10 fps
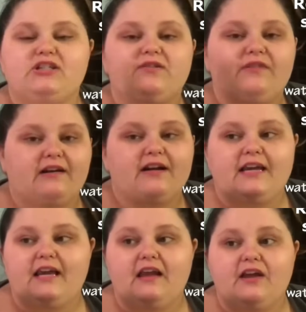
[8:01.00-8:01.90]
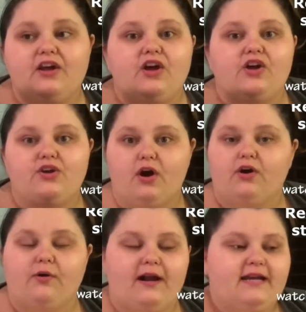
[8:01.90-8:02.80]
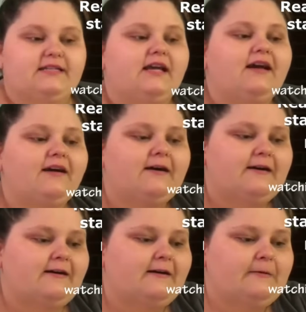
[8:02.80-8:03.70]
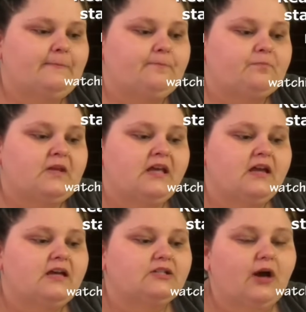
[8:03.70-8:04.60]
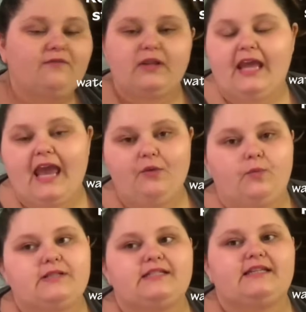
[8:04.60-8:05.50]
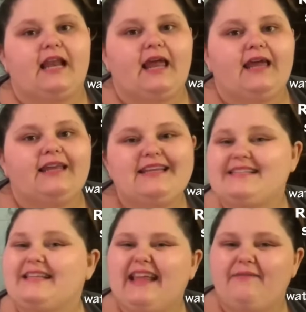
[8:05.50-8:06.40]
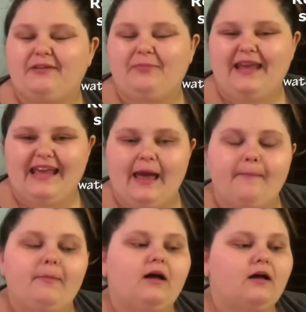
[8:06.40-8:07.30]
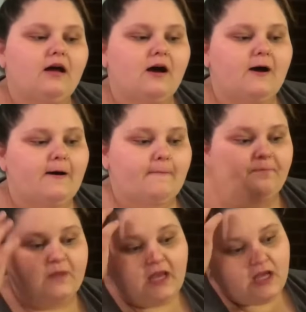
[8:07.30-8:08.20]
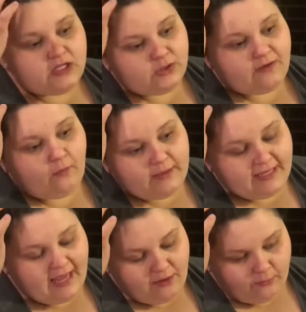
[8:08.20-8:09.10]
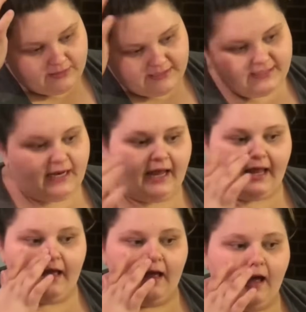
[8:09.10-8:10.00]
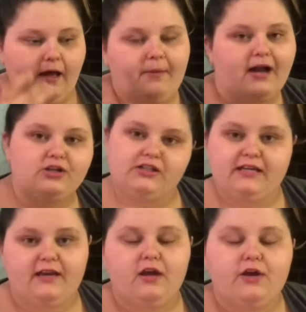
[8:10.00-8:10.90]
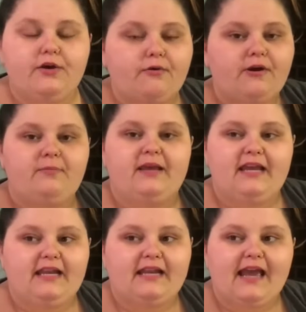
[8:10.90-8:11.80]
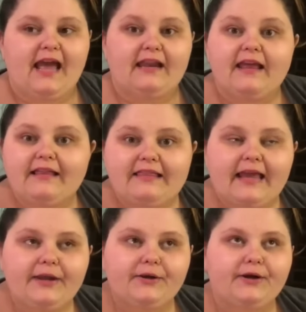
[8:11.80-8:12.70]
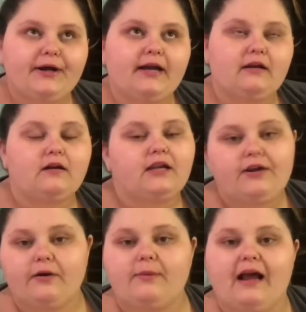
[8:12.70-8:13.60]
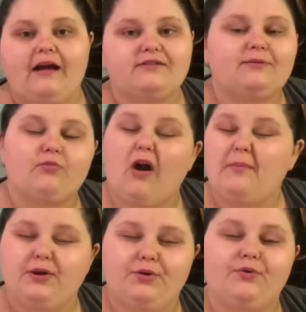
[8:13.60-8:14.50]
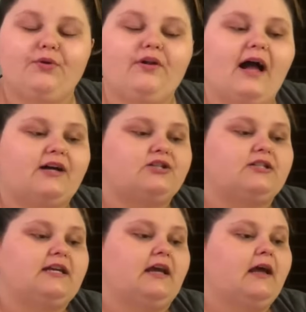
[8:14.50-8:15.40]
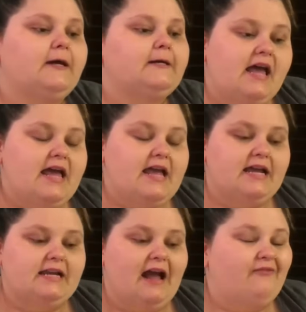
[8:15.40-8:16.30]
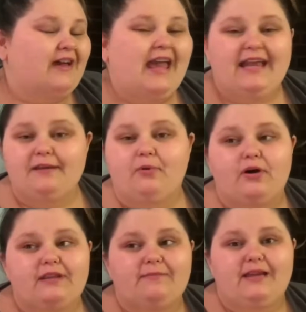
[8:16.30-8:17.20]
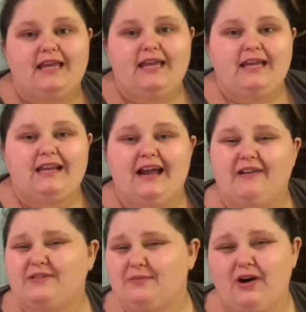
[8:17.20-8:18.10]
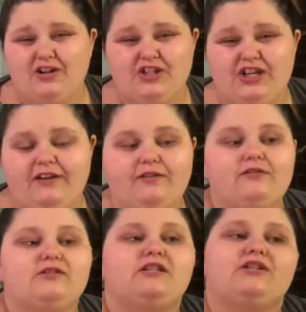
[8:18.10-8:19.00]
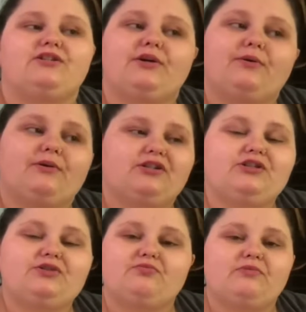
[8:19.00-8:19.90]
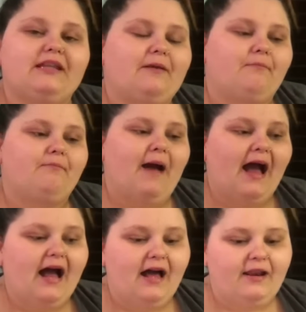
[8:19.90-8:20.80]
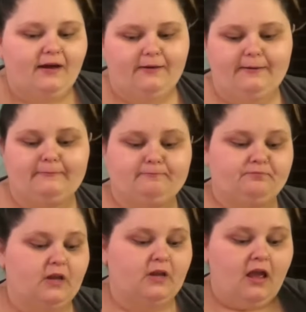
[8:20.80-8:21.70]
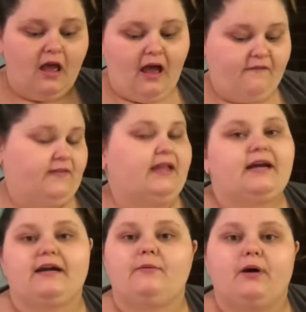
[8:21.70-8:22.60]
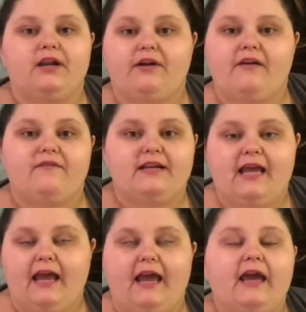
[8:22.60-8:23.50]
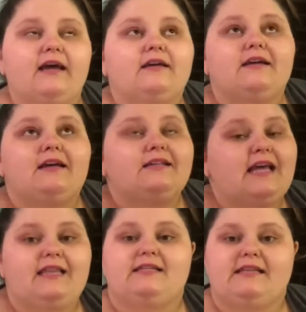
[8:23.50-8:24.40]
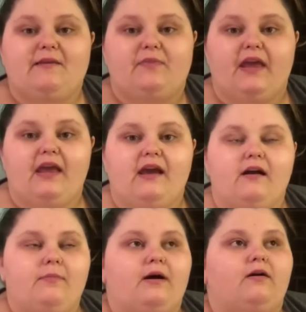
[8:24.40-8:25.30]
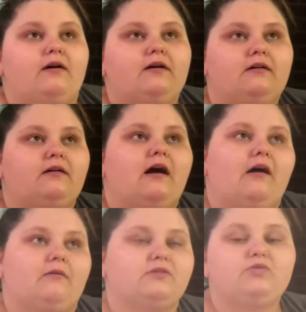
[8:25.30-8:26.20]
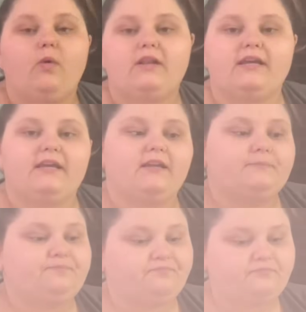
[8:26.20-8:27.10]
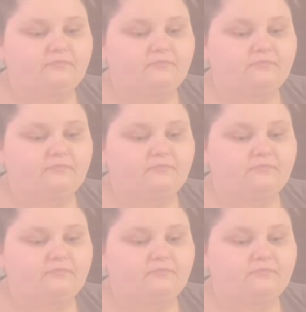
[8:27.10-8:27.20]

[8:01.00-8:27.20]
just very not great. So I've only ate once today. It is 11 p.m. So I've only ate once today. I'm actually going to be eating again later, and I already know I'm going to have some ramen noodle actually, and I have a candy bar that I'm going to eat. I have some hot Cheetos, so it's just really bad. I feel like I come on here every day saying the same thing about how I'm swollen,